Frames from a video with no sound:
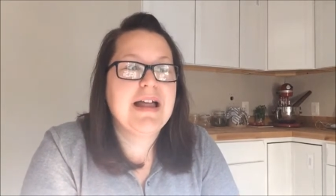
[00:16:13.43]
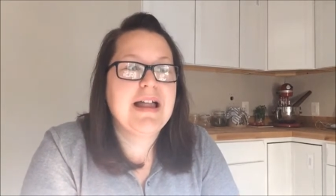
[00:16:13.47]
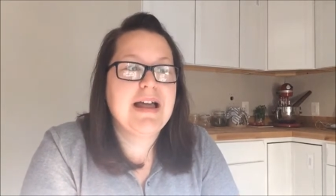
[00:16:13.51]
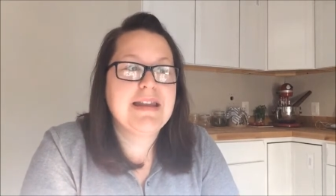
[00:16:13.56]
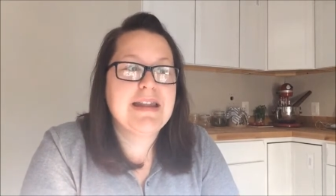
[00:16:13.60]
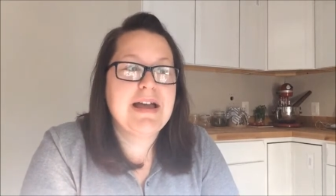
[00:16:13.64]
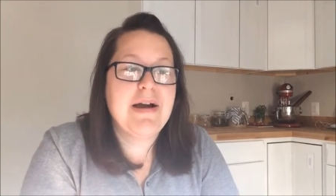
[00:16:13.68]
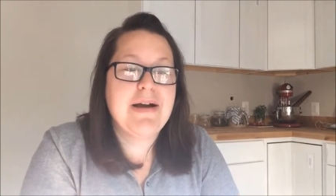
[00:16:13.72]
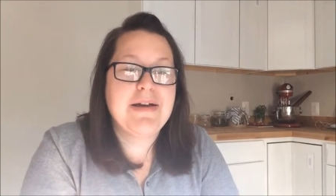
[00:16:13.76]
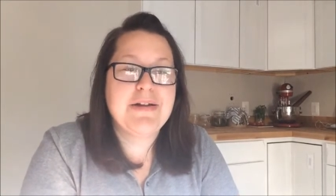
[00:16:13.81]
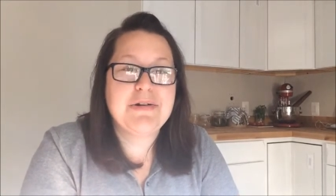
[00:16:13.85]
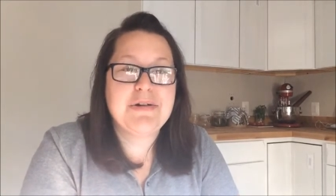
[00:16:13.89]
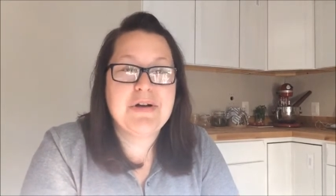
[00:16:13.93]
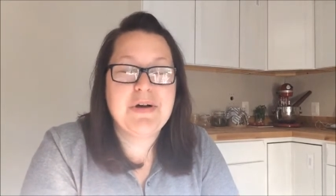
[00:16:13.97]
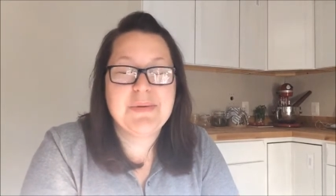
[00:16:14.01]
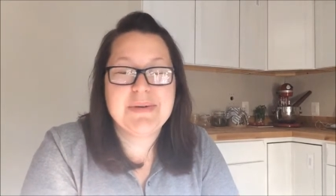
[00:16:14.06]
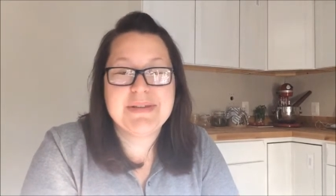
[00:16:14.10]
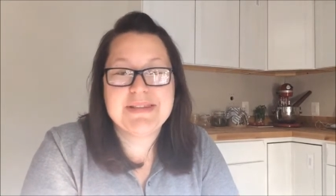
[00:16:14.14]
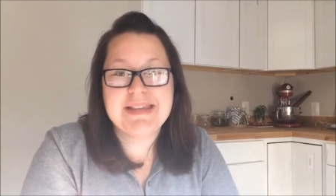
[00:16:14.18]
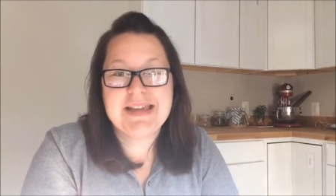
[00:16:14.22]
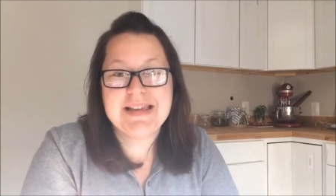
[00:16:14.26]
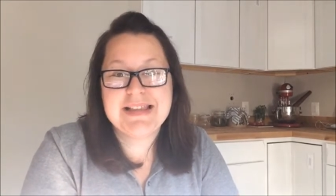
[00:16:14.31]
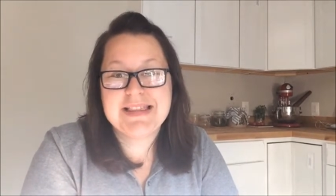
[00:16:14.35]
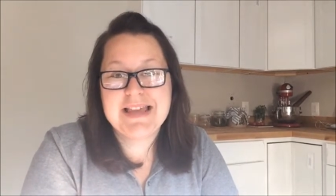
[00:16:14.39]
And now I don't
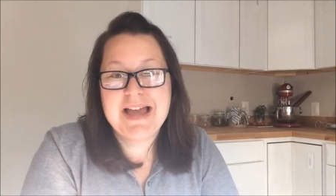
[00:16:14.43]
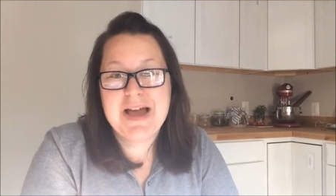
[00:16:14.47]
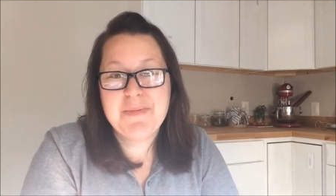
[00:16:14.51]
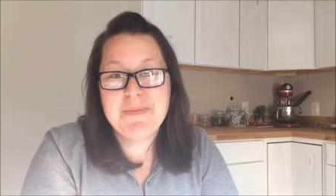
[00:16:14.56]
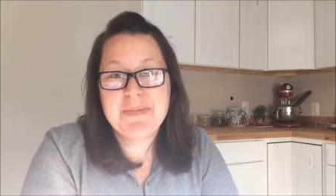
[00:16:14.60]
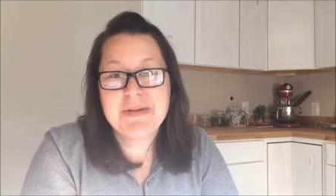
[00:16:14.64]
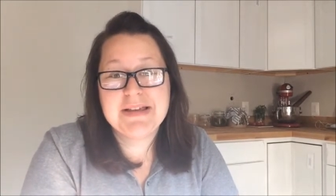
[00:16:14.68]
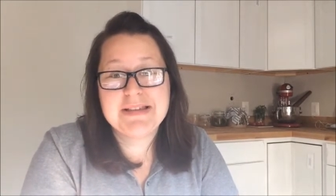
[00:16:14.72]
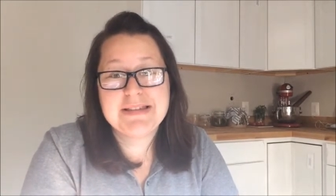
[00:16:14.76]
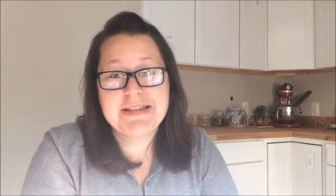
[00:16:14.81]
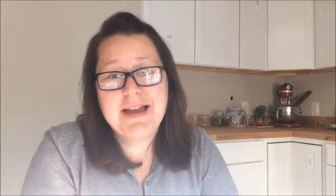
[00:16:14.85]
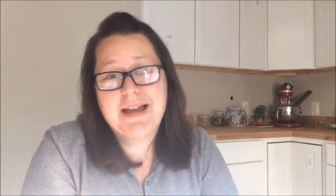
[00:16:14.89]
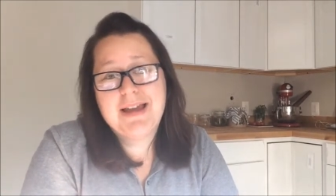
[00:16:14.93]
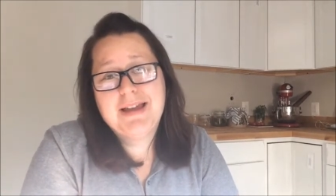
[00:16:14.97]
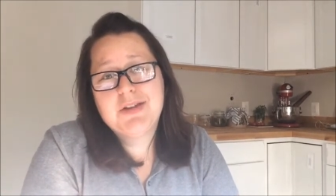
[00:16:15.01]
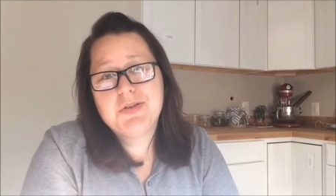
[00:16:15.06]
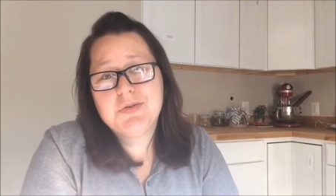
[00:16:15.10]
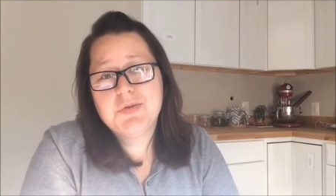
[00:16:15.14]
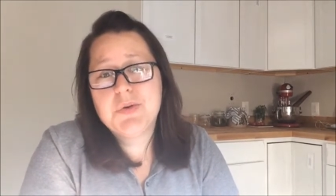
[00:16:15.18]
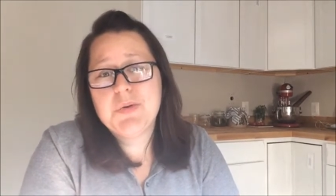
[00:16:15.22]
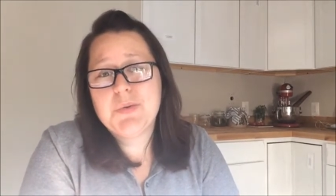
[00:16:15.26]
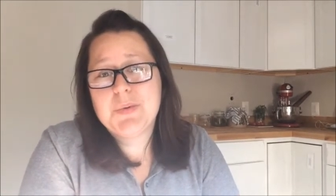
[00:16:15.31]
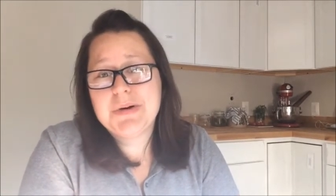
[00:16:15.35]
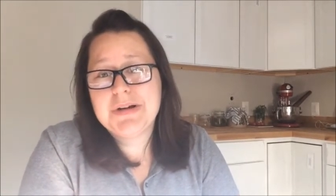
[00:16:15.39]
always like that because I
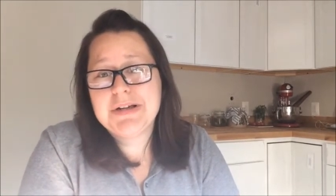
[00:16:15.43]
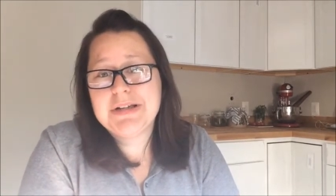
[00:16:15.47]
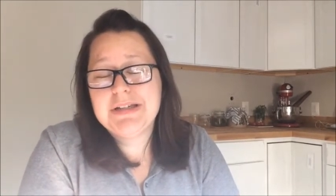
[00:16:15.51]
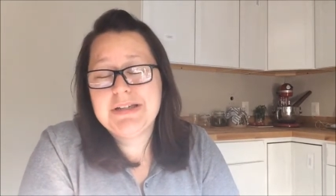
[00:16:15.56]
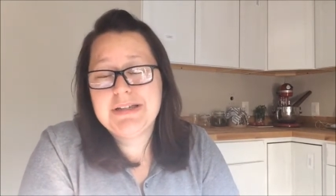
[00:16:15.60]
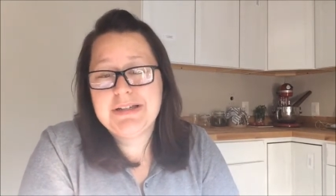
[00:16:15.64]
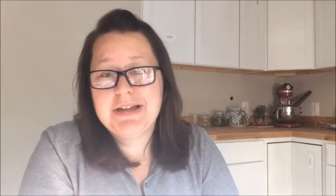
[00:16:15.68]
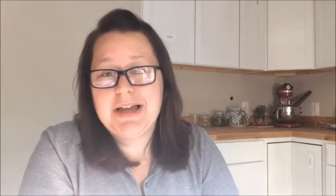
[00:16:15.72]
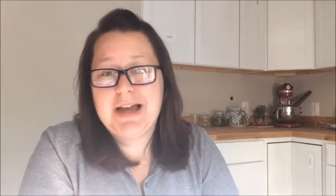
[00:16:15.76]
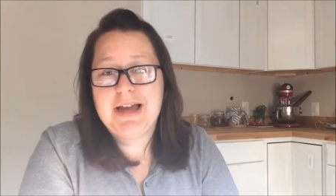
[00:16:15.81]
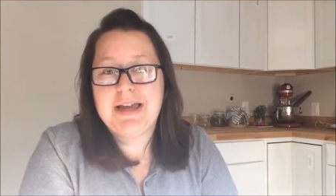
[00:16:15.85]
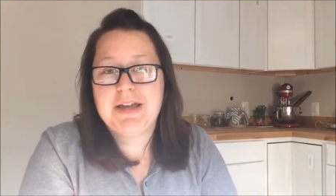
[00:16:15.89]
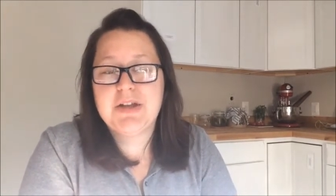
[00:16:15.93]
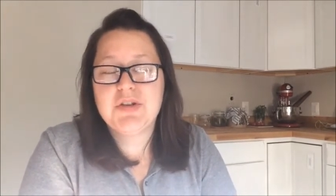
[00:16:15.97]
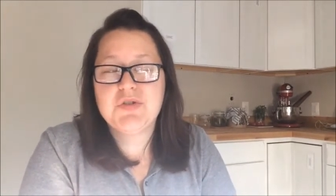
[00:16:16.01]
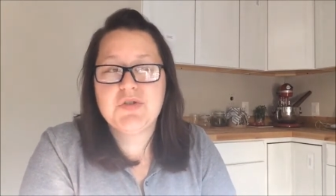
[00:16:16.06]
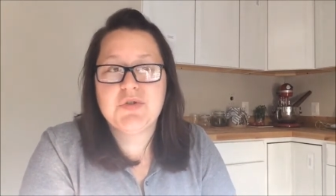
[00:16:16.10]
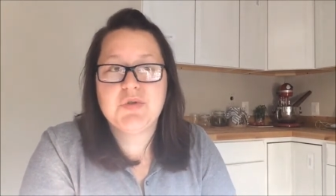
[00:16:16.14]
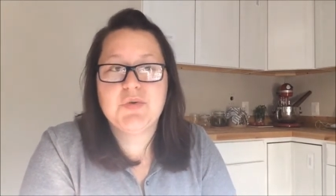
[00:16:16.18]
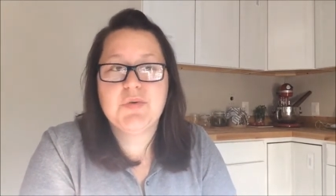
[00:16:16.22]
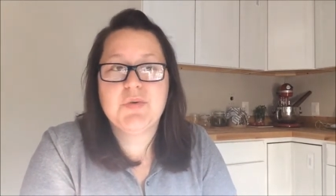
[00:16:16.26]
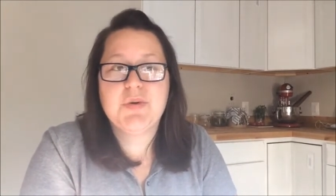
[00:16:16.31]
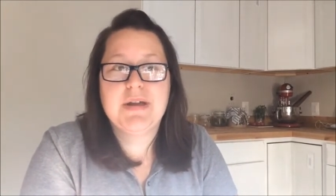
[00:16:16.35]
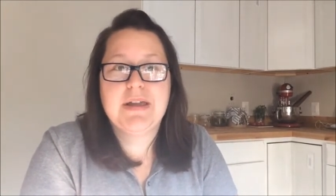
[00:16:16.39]
enjoy working. I
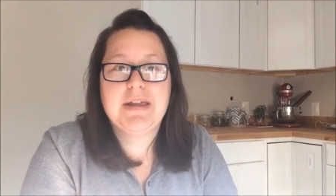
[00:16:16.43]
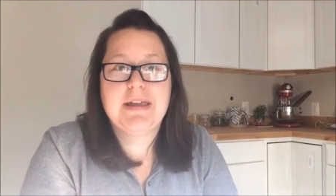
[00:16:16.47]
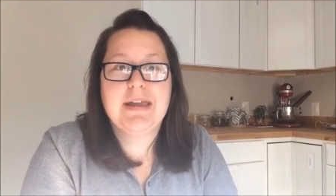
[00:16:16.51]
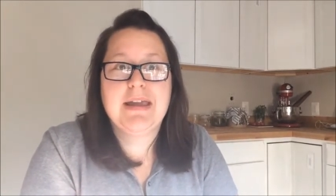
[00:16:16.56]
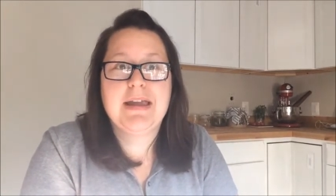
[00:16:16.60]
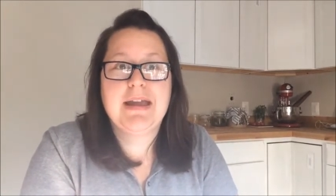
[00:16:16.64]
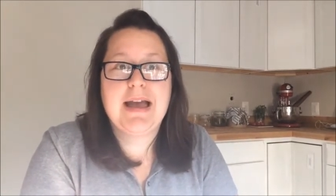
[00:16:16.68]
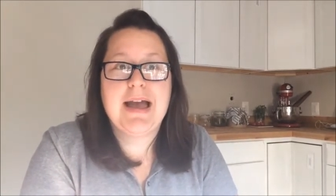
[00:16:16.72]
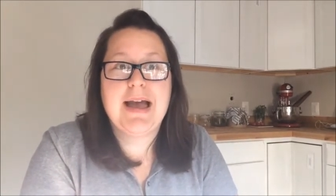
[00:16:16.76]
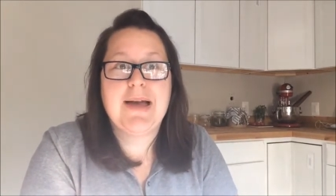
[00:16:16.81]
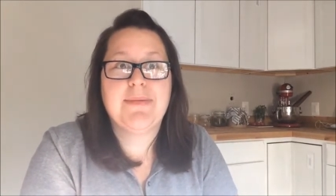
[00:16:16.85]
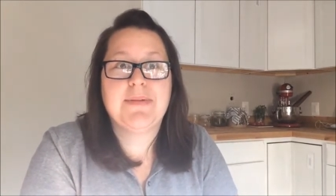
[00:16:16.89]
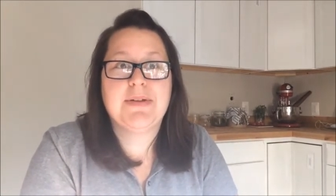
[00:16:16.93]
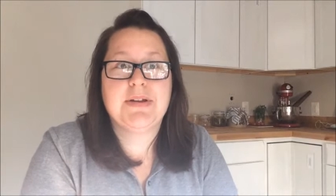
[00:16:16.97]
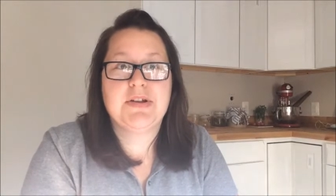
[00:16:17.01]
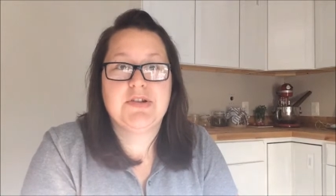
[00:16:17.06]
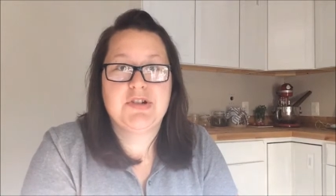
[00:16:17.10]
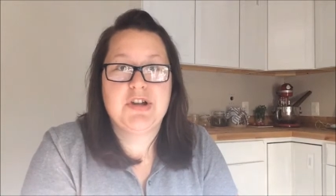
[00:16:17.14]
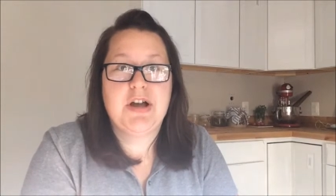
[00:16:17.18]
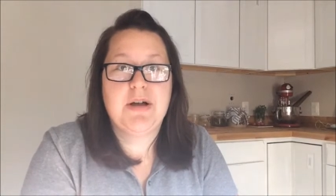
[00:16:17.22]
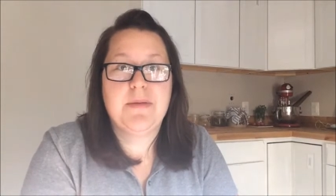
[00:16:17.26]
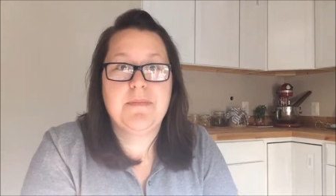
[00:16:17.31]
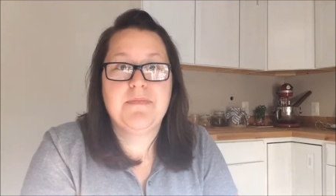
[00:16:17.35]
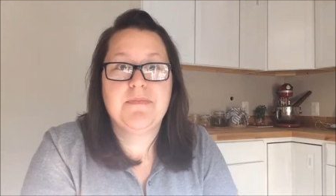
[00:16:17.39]
enjoy having a
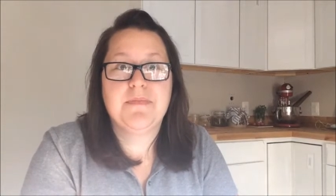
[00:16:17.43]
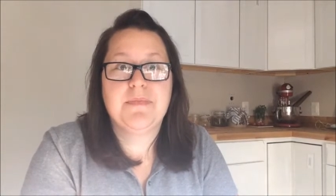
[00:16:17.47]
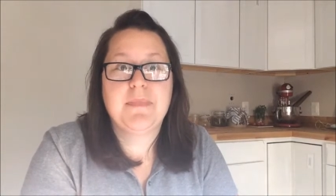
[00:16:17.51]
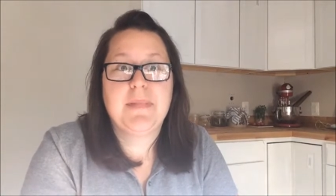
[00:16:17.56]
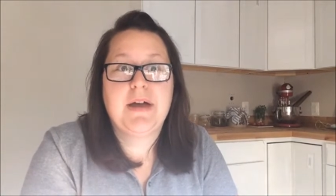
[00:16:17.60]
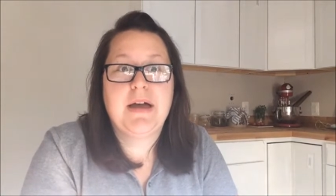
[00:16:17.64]
job.